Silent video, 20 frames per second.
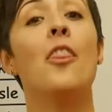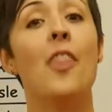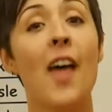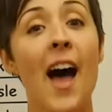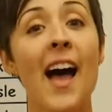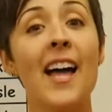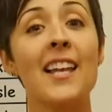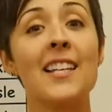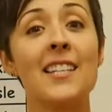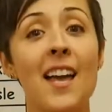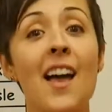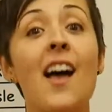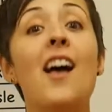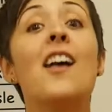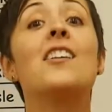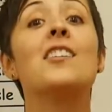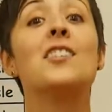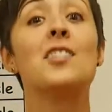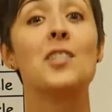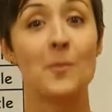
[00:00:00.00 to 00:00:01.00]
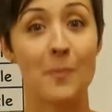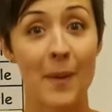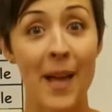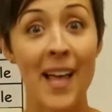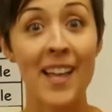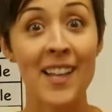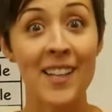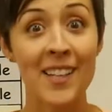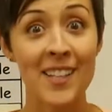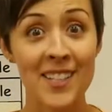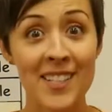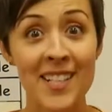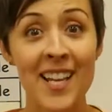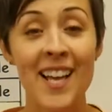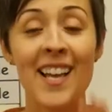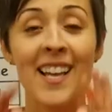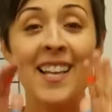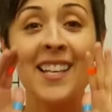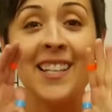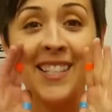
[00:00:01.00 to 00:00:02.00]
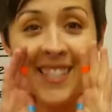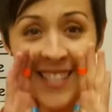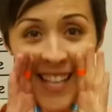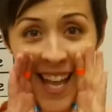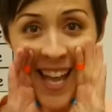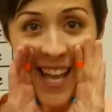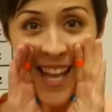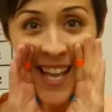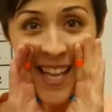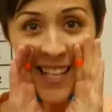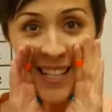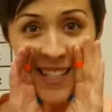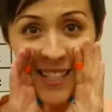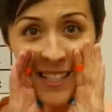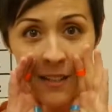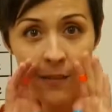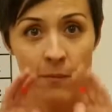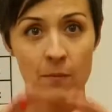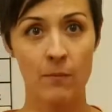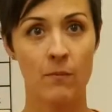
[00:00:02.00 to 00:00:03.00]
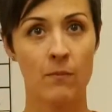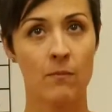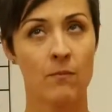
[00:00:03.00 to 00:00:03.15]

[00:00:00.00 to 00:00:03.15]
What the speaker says: That spells says.